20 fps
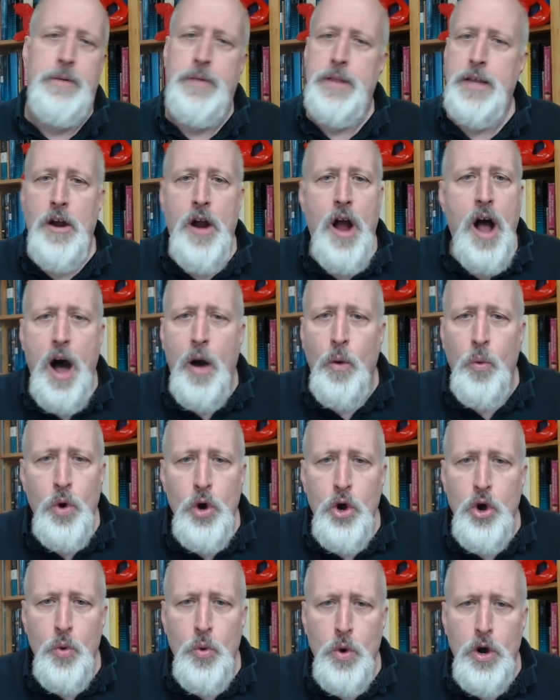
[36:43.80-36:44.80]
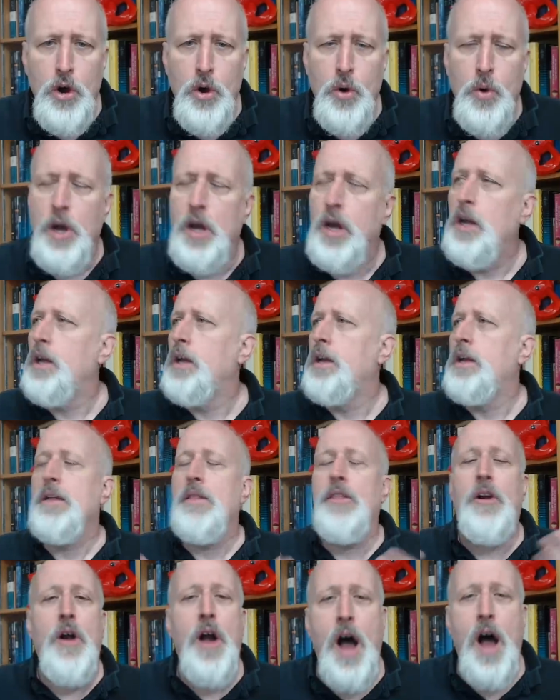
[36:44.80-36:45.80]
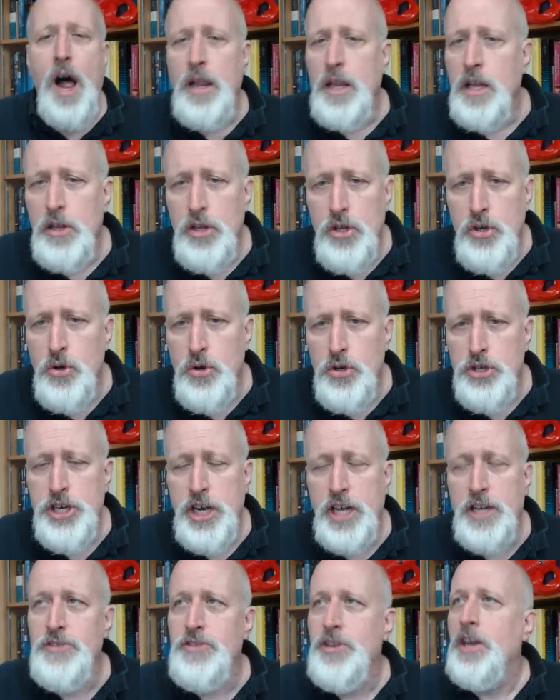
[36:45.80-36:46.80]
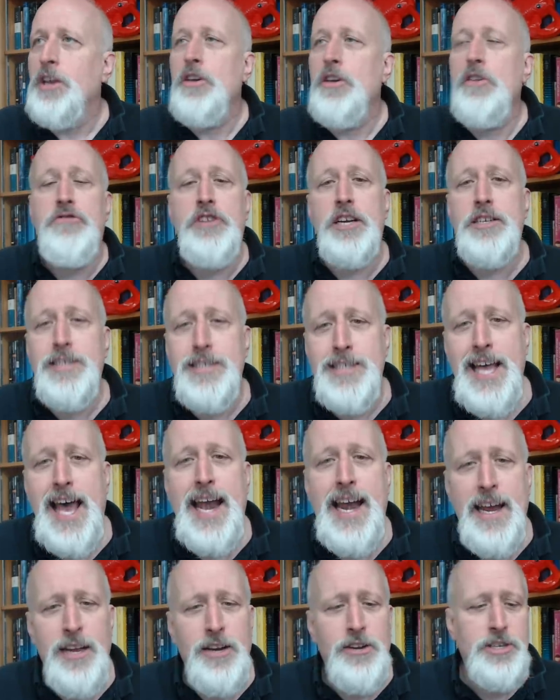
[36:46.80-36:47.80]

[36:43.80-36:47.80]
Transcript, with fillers: They're all woo-woo. They're all illusions. You've just said it